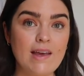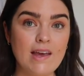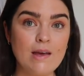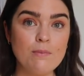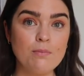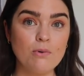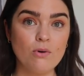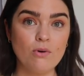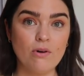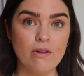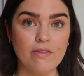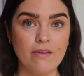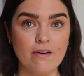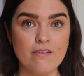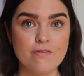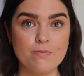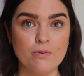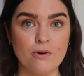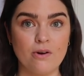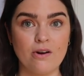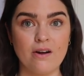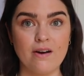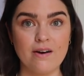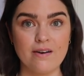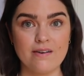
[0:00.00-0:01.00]
keep all of those
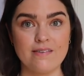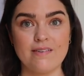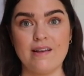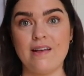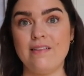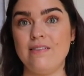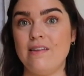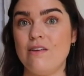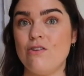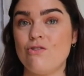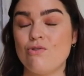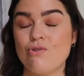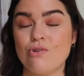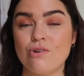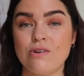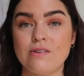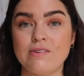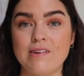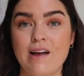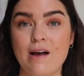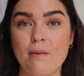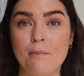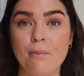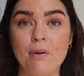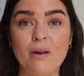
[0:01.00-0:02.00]
products in these drawers
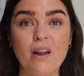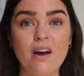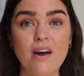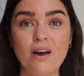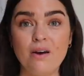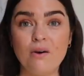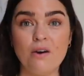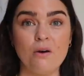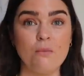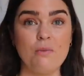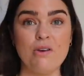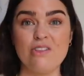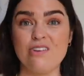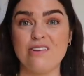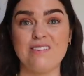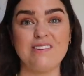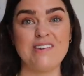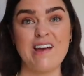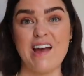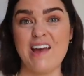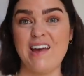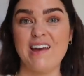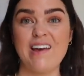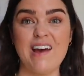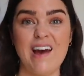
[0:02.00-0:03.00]
down below, and we just
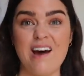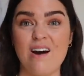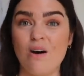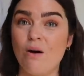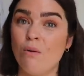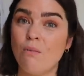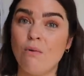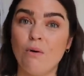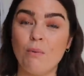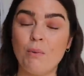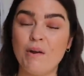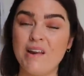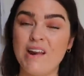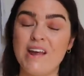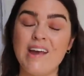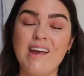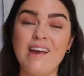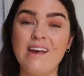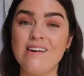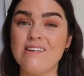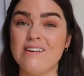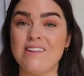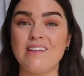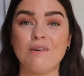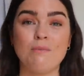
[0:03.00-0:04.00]
take out what we
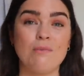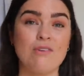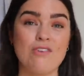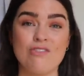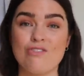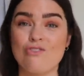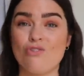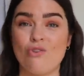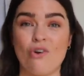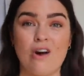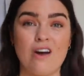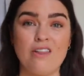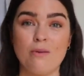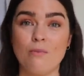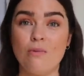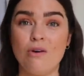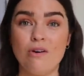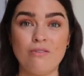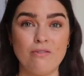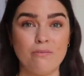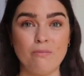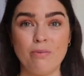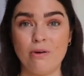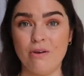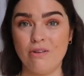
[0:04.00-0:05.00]
need and then we just dry them
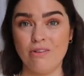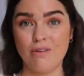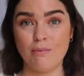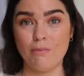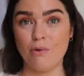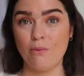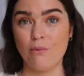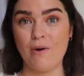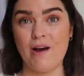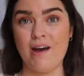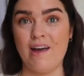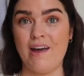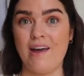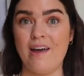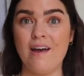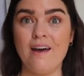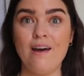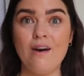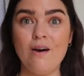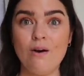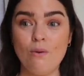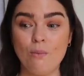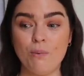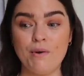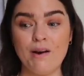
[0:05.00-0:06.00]
off and put them away
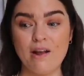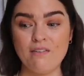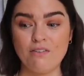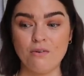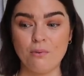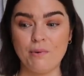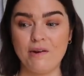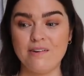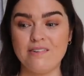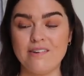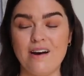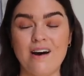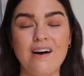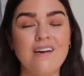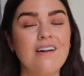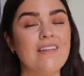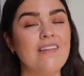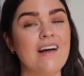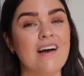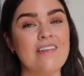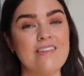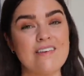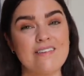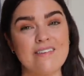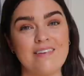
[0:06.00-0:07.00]
whenever we're done, and
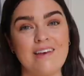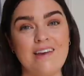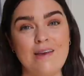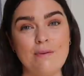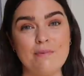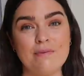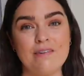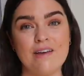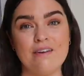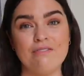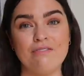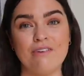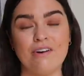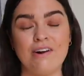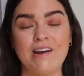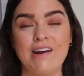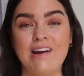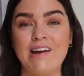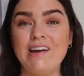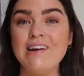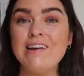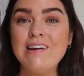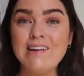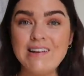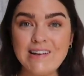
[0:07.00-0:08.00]
that just keeps it very